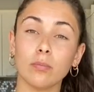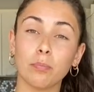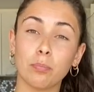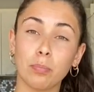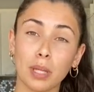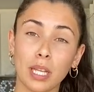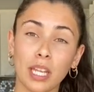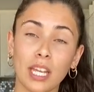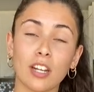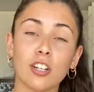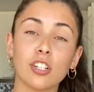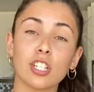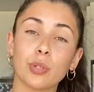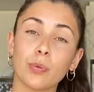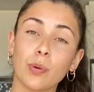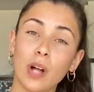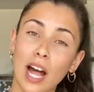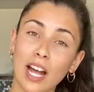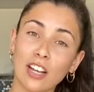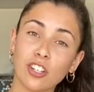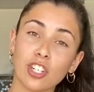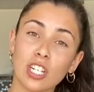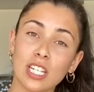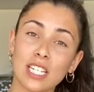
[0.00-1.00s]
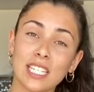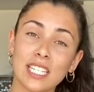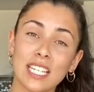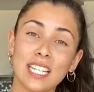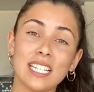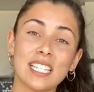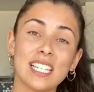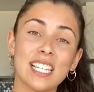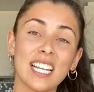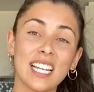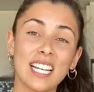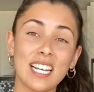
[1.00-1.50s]
beginners will actually see
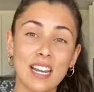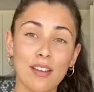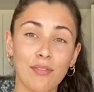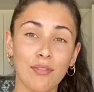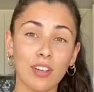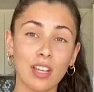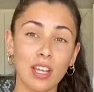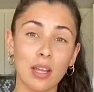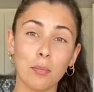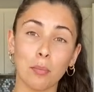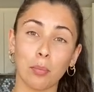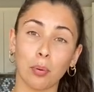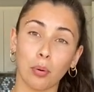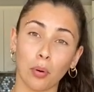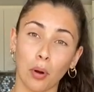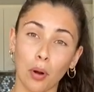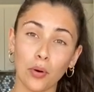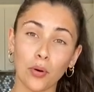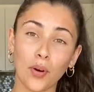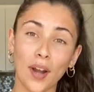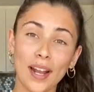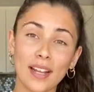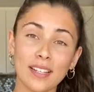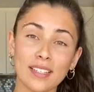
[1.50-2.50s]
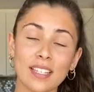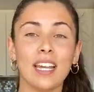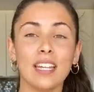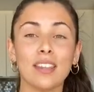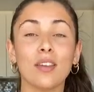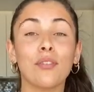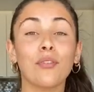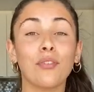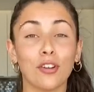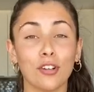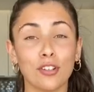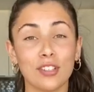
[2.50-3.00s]
significant progress in the
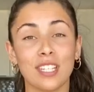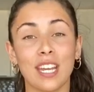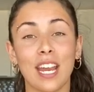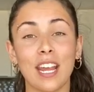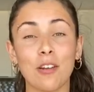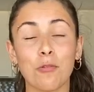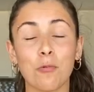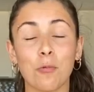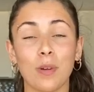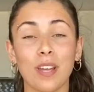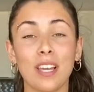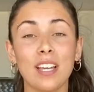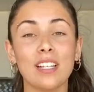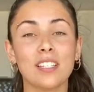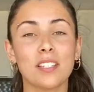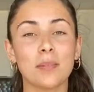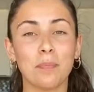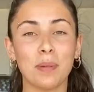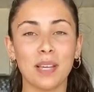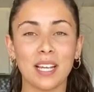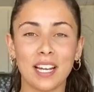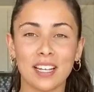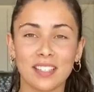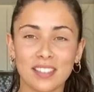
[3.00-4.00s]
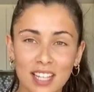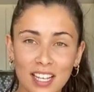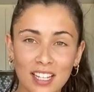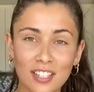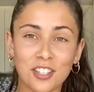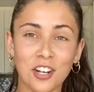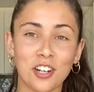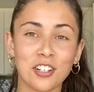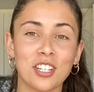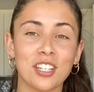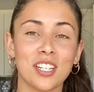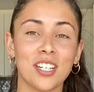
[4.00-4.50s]
first eight weeks because they
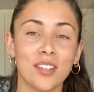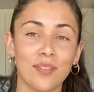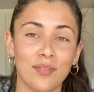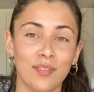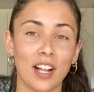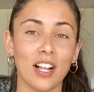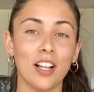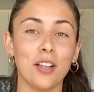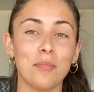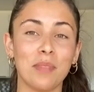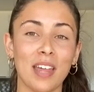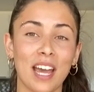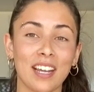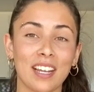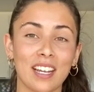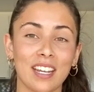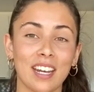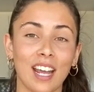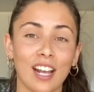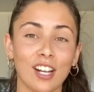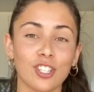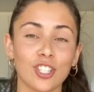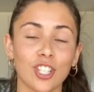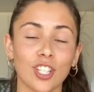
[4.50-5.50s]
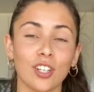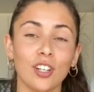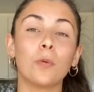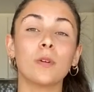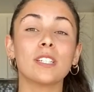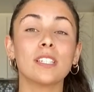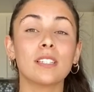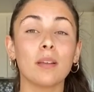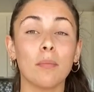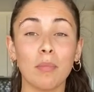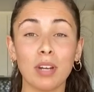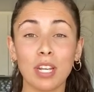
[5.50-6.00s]
start to develop that connection. Where
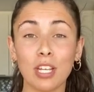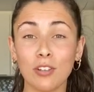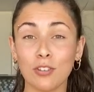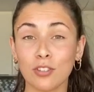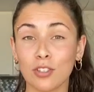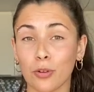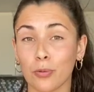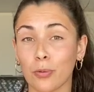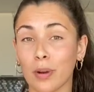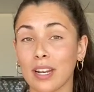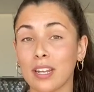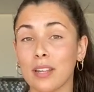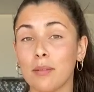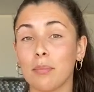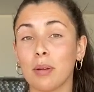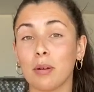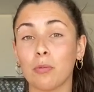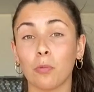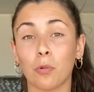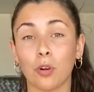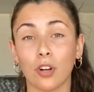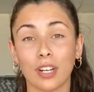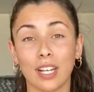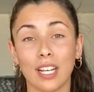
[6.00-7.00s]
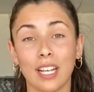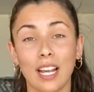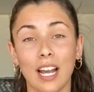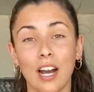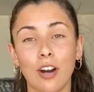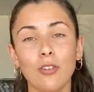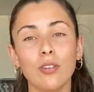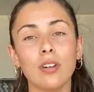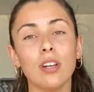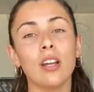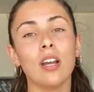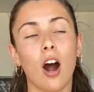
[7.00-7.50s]
somebody who's already been working
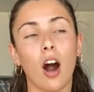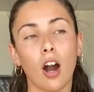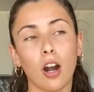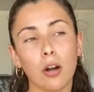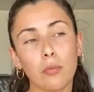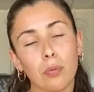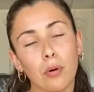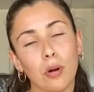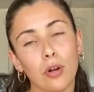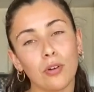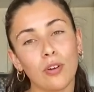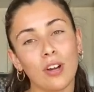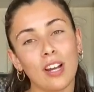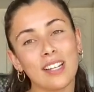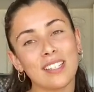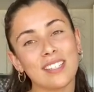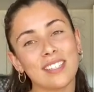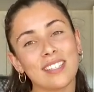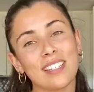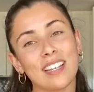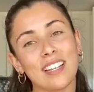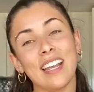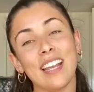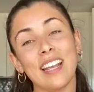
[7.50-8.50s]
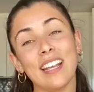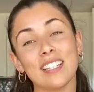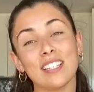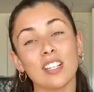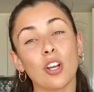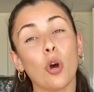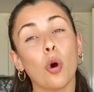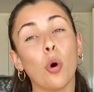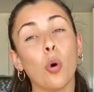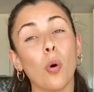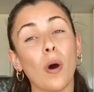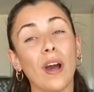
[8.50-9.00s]
out, our progress is
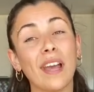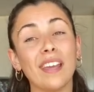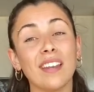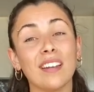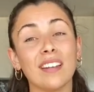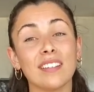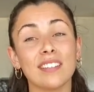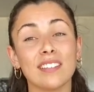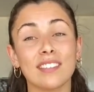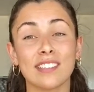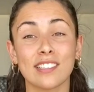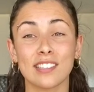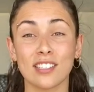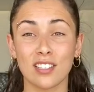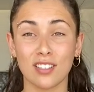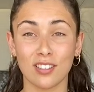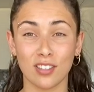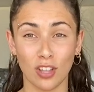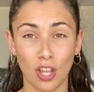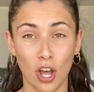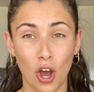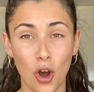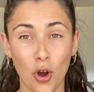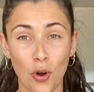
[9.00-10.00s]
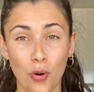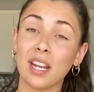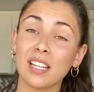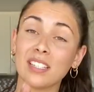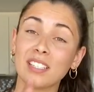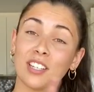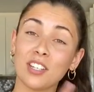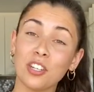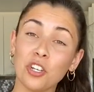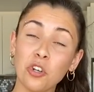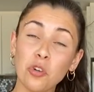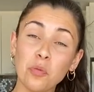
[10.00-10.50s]
quite slow. But as
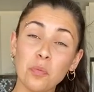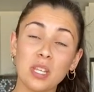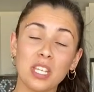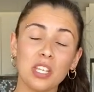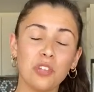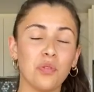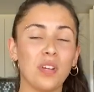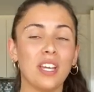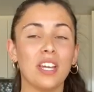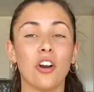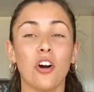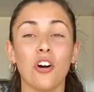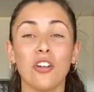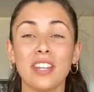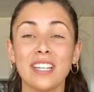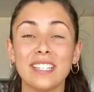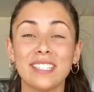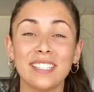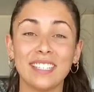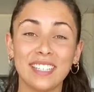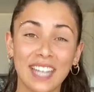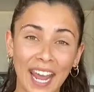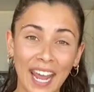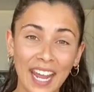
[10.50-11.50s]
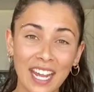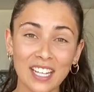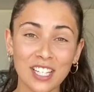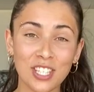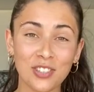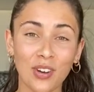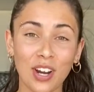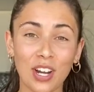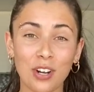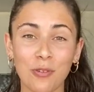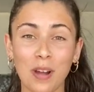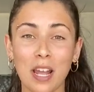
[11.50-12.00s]
a newbie, you get all these gains
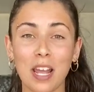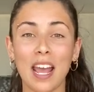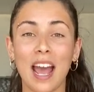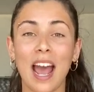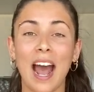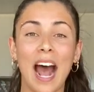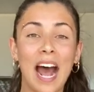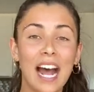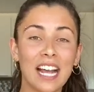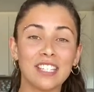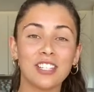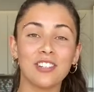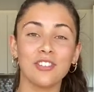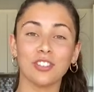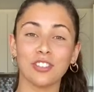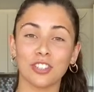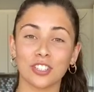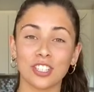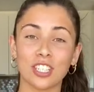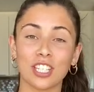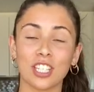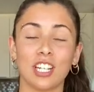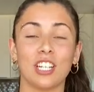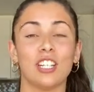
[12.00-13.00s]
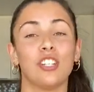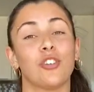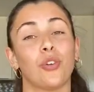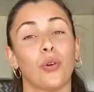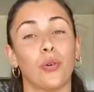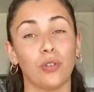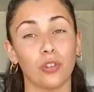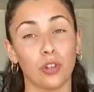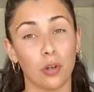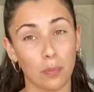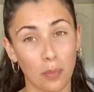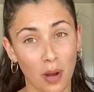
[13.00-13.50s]
right away as you learn to
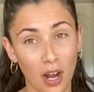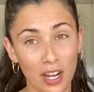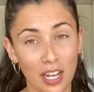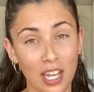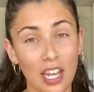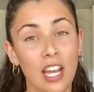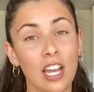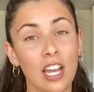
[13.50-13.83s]
control your body.